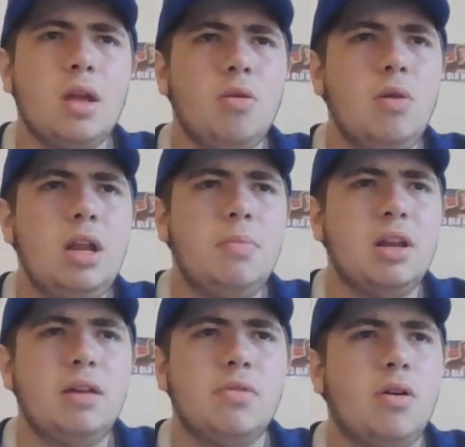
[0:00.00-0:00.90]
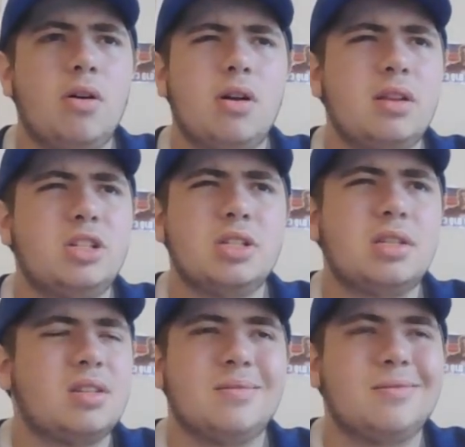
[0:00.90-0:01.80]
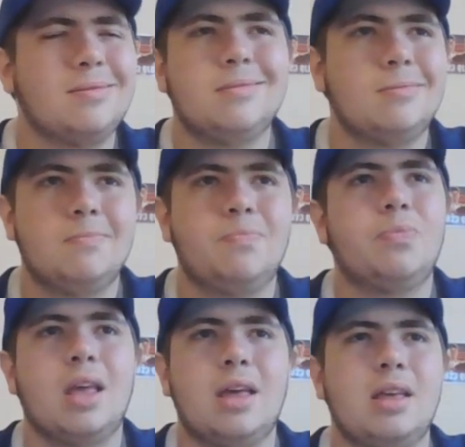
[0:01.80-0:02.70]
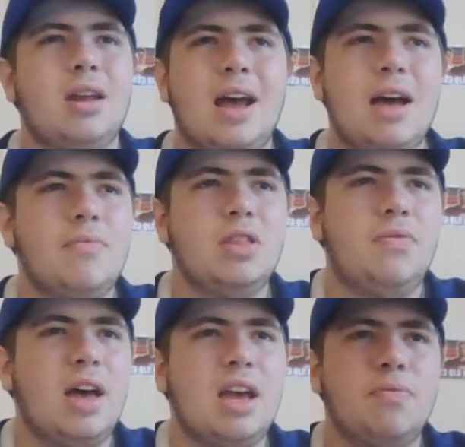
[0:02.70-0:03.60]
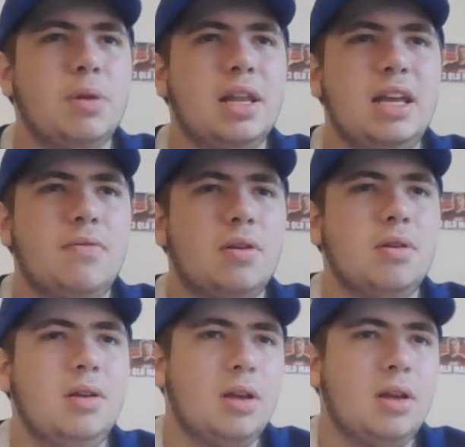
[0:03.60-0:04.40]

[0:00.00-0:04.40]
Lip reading: whether you believe or not, just, you know, having the faith, believing,